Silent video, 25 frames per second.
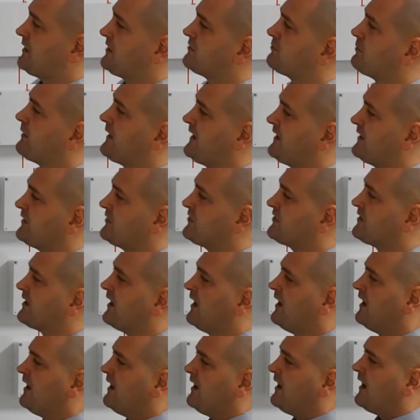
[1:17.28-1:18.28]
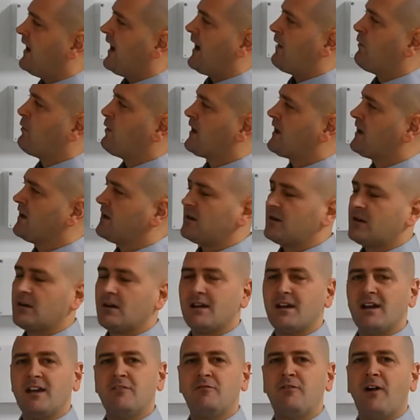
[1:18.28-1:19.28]
spaced, and we
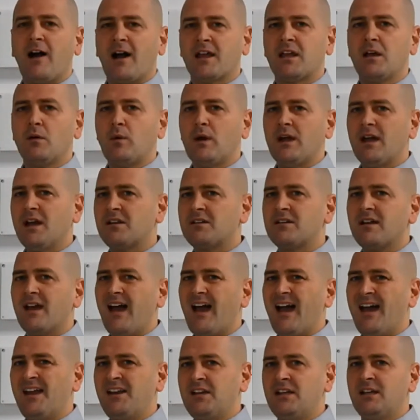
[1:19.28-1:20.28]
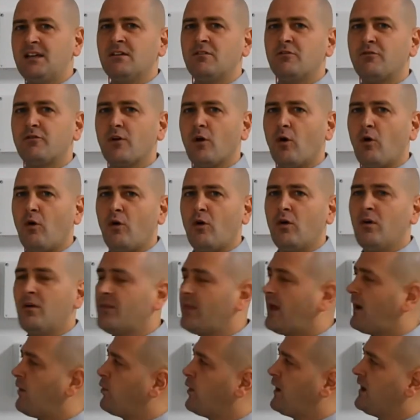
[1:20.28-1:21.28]
can evacuate any floor
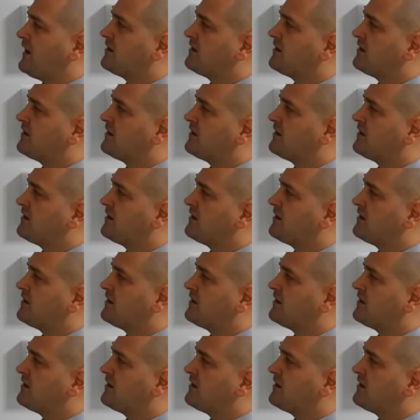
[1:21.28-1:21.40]
that we